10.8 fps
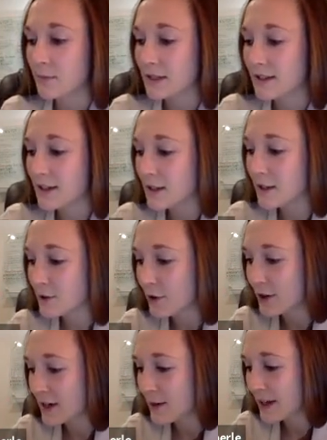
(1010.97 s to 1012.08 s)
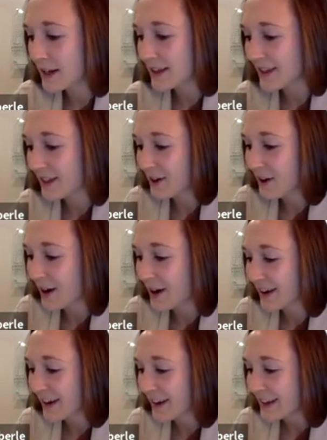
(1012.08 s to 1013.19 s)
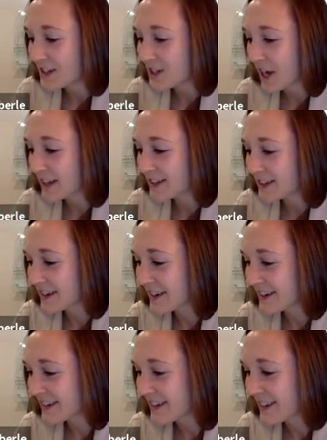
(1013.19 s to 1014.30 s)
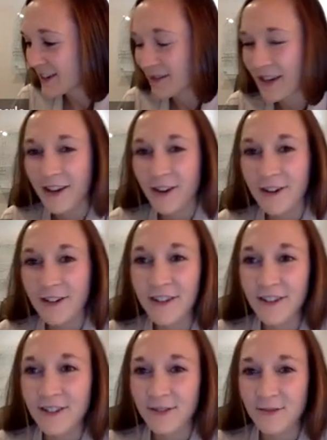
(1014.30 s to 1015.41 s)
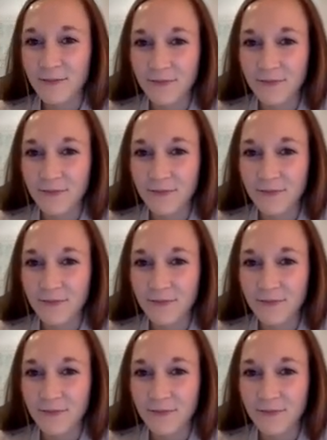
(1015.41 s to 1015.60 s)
But does it concern anybody that there are chains here? Anybody notice those?